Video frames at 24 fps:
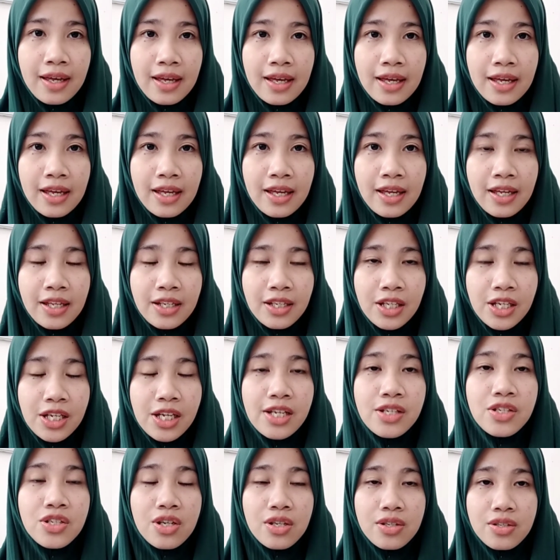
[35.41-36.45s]
and
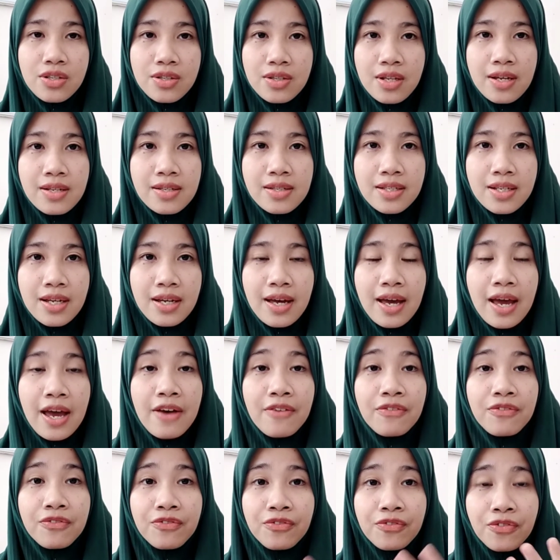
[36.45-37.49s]
each stanza have
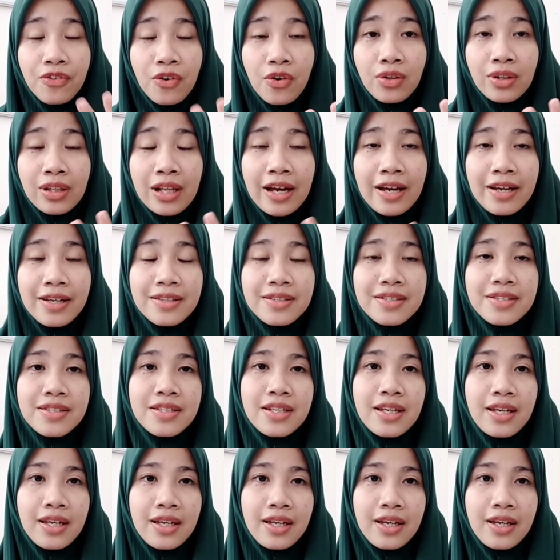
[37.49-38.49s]
4 lines,